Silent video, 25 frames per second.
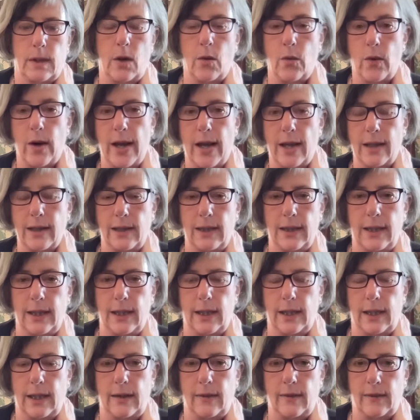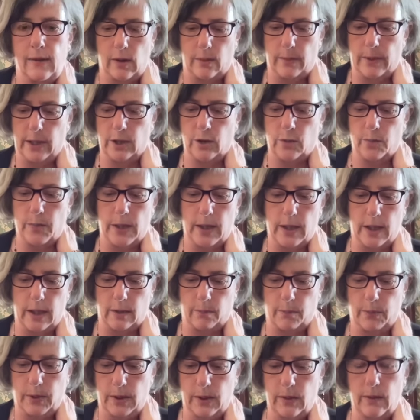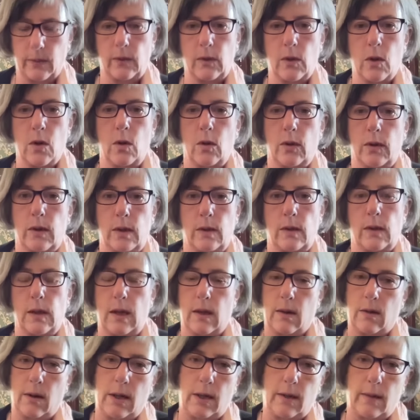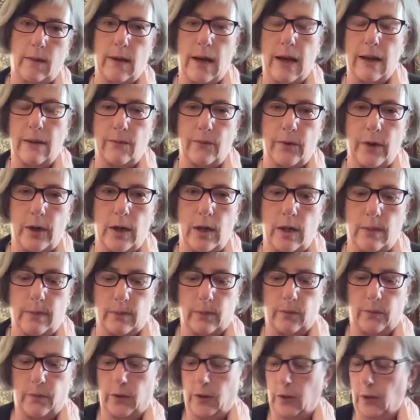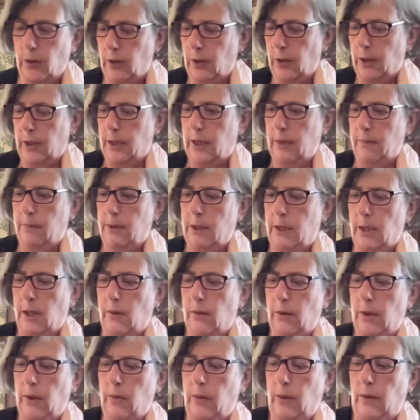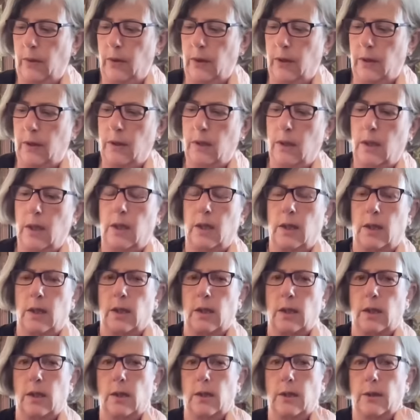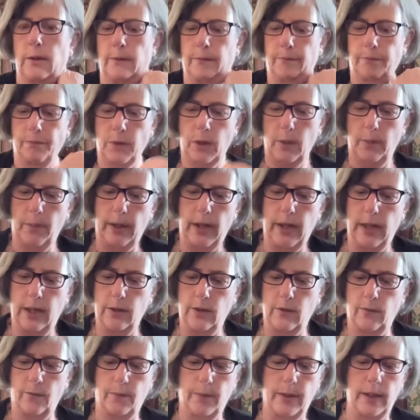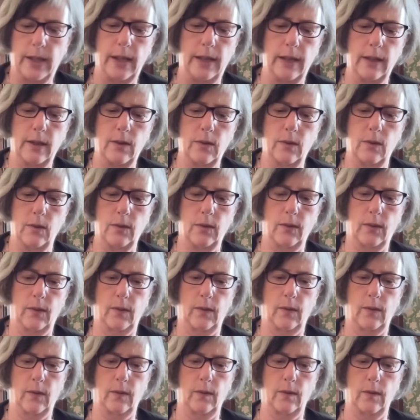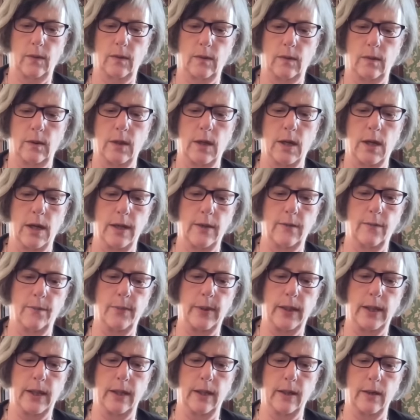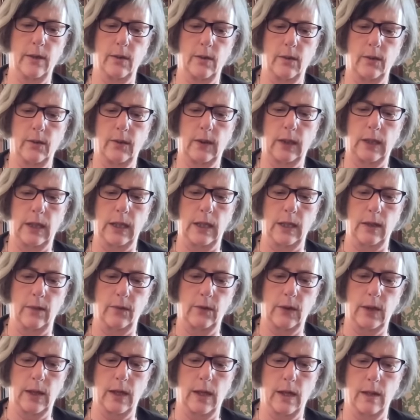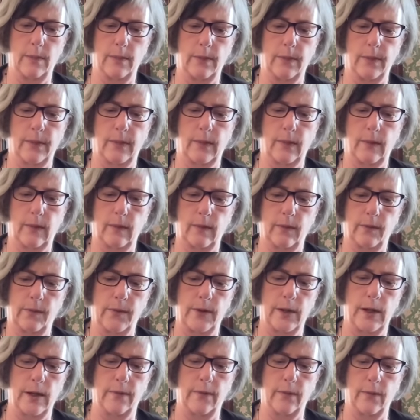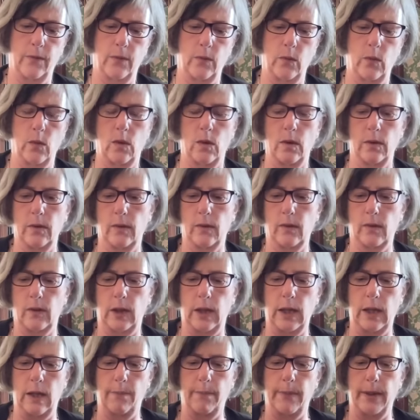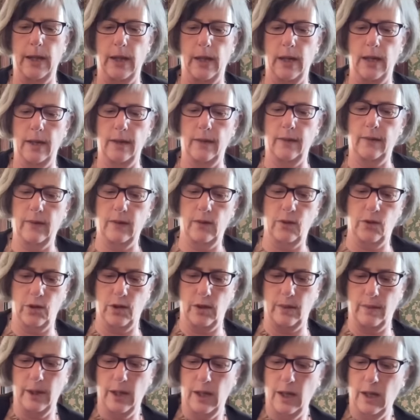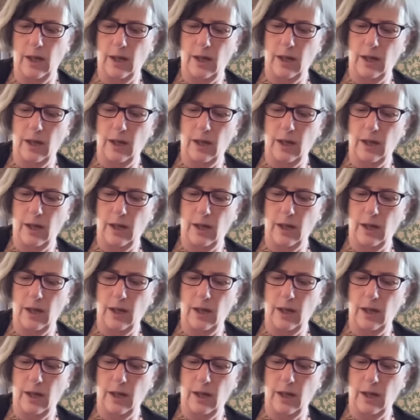around legally so much by an appeals court that it's unviable for her to keep going with it. Page of Pentacles, Knight of Pentacles, King of Cups, Five of Wands. Yeah, partisanship.